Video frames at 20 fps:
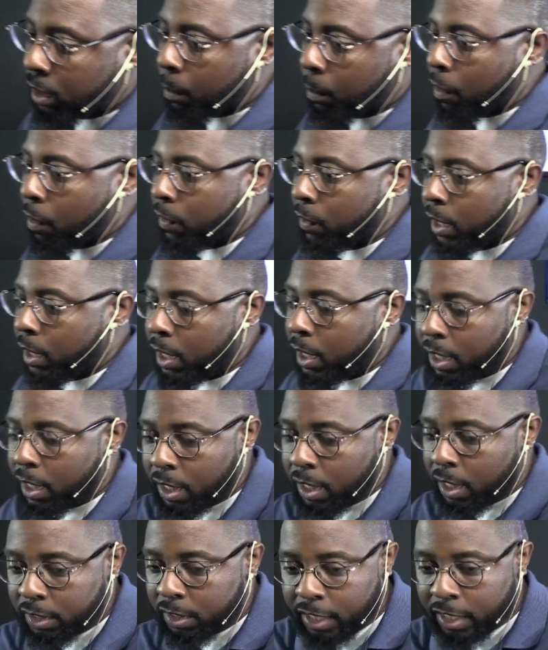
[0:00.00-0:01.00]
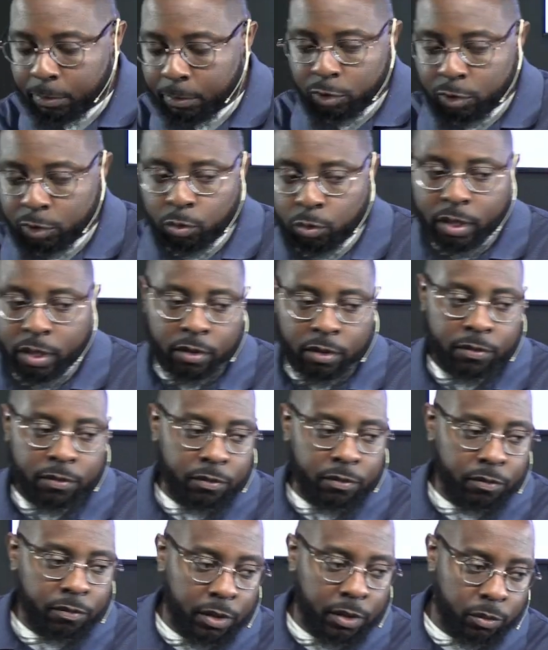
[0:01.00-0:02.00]
jump over to uh, chapter twelve,
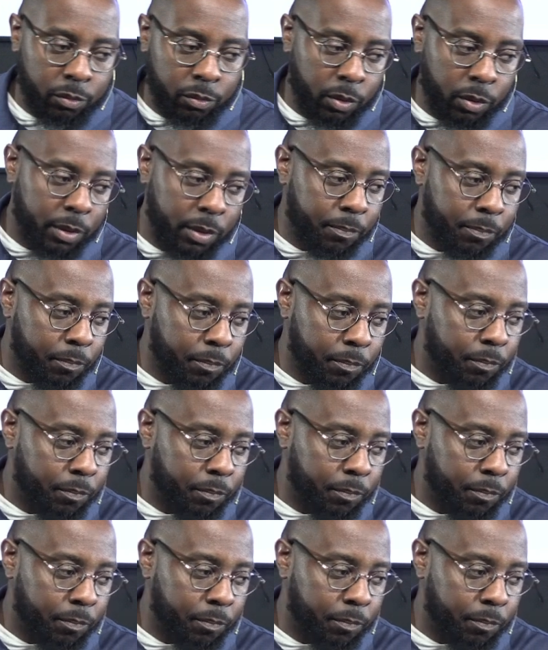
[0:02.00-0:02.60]
verse one.